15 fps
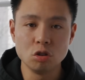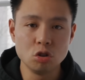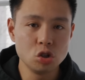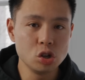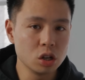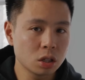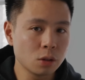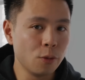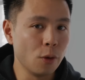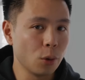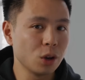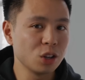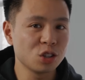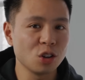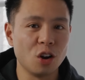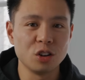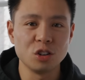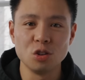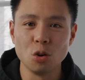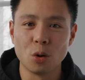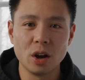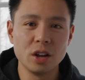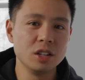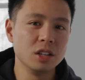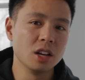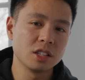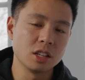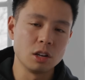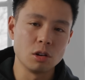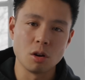just focus on your
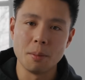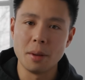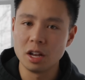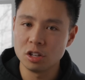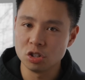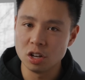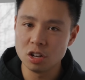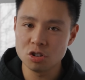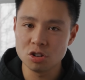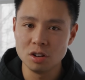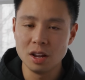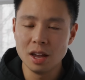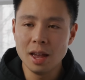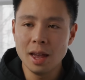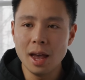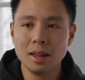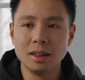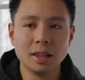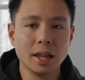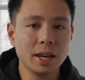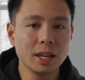ideas and your imagination and